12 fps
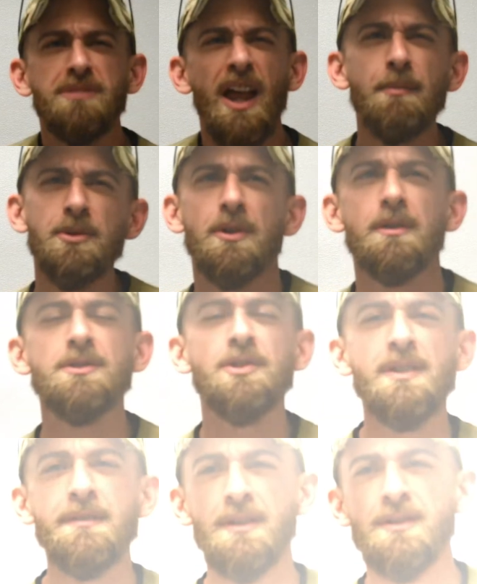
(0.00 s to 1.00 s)
Labrador
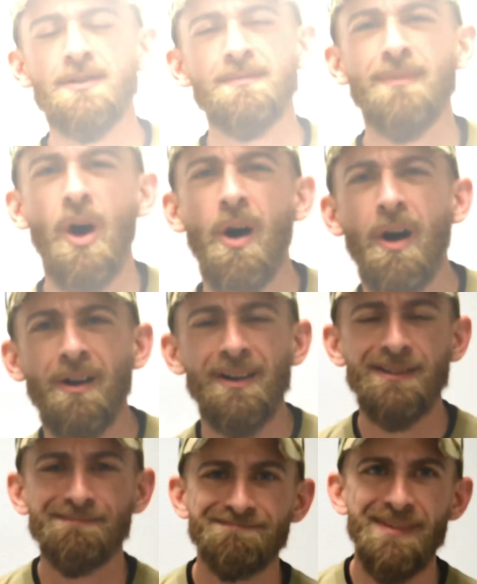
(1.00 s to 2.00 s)
Retrievers are
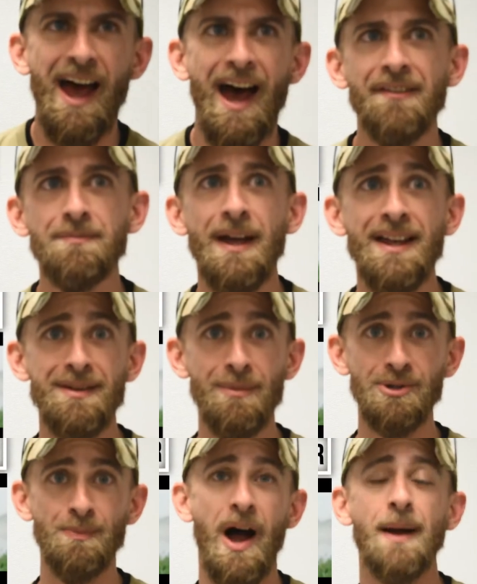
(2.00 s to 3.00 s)
and have been the
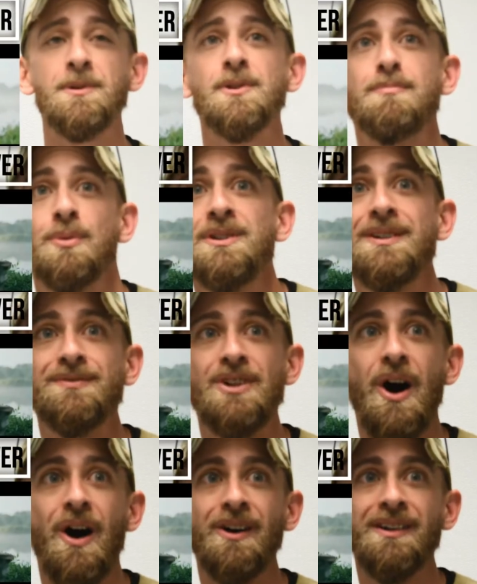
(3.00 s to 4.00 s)
most popular breed of
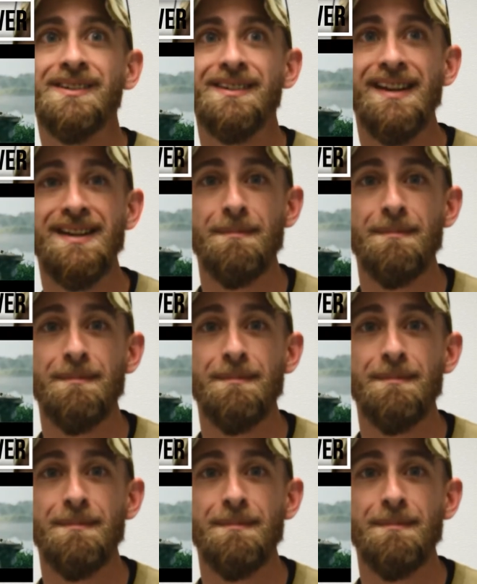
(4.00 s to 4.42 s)
dog in